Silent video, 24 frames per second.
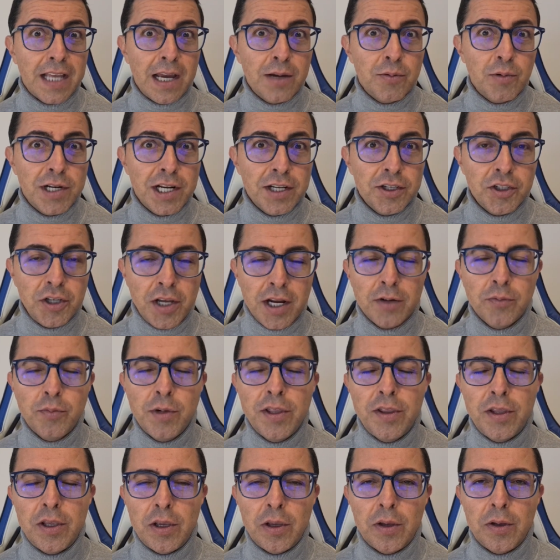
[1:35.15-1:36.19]
I want to share
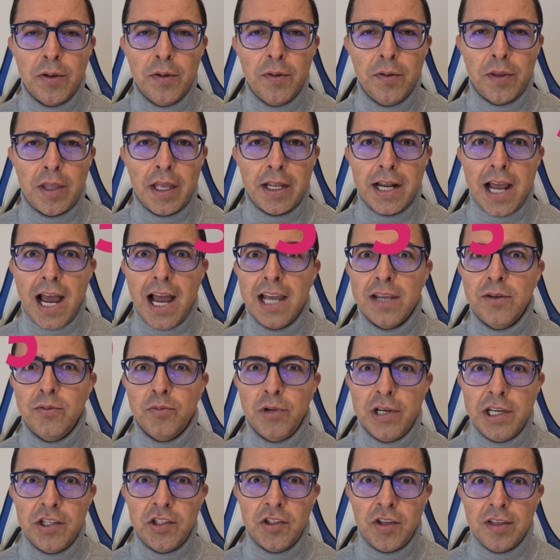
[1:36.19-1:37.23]
with you that I
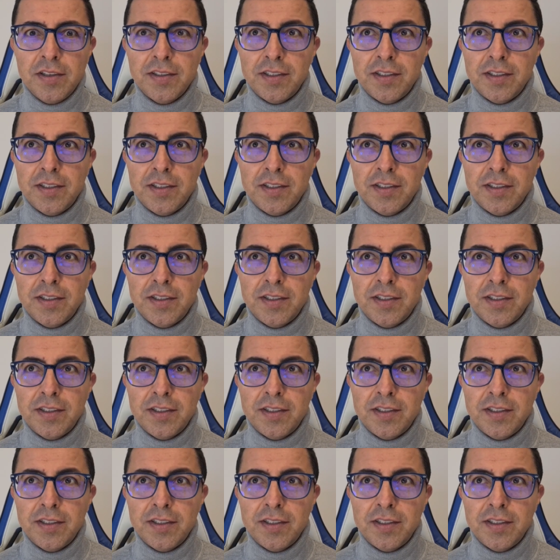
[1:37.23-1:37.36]
wish